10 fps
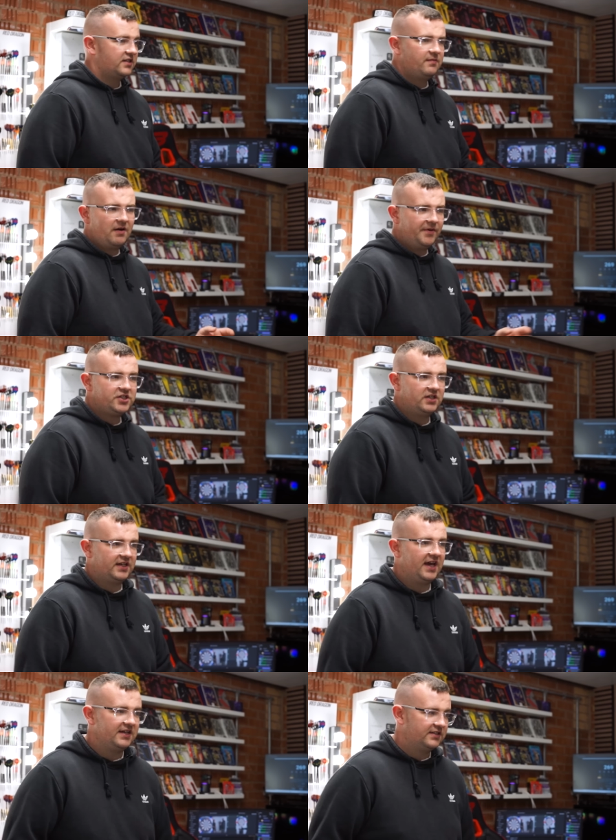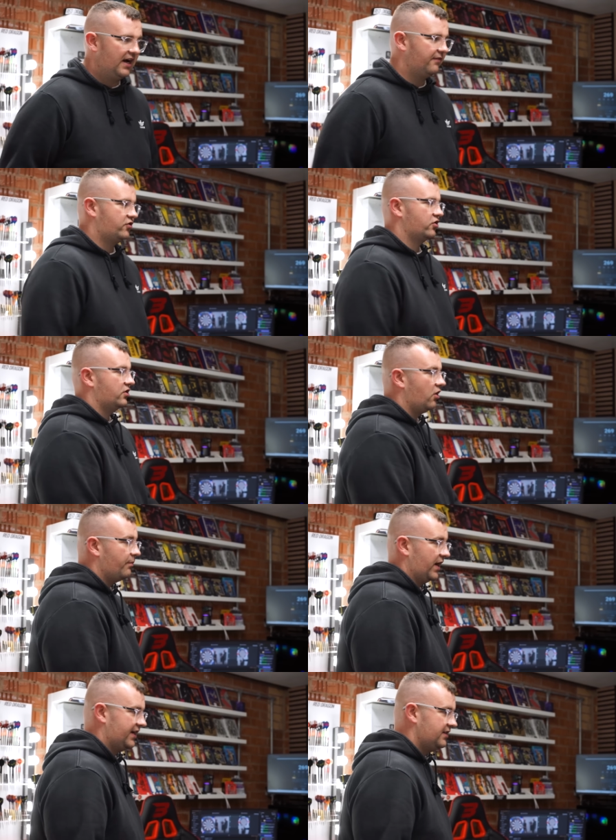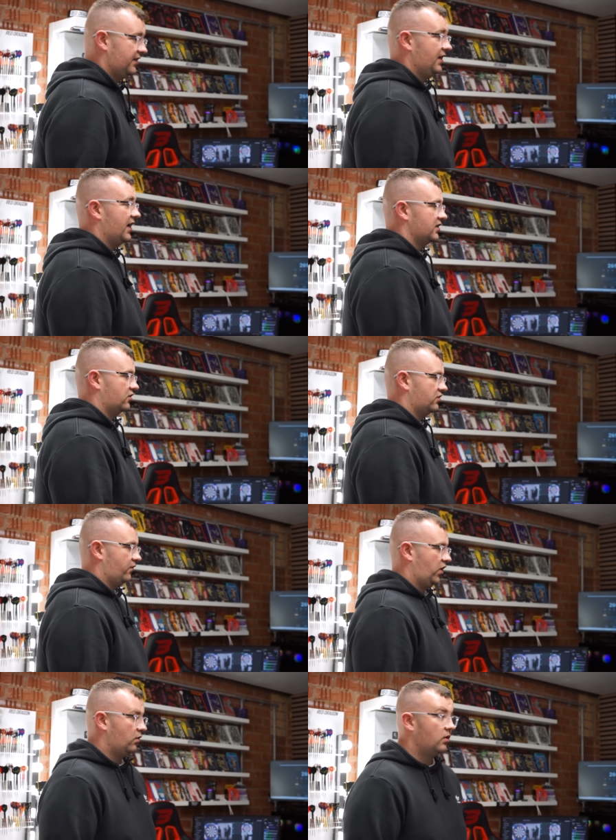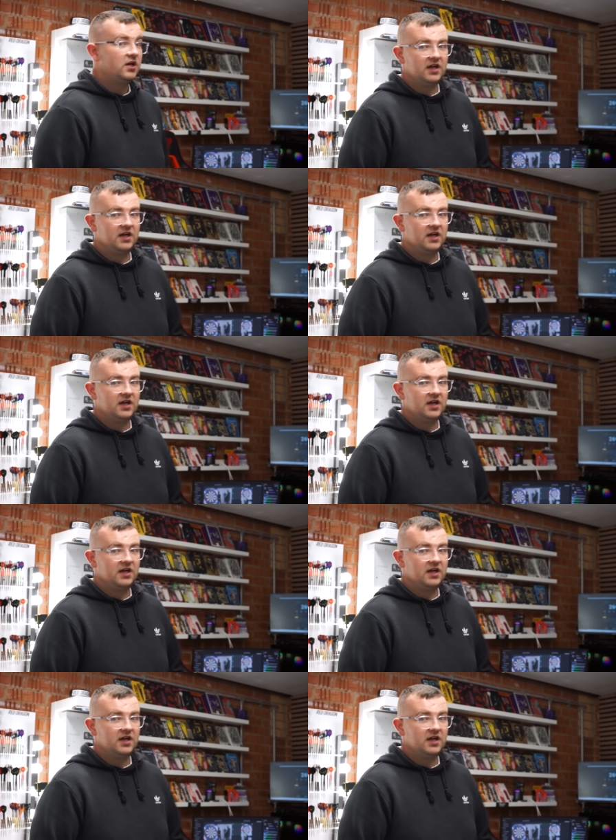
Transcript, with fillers: The amount of messages I get is, I've just got back into darts because of you.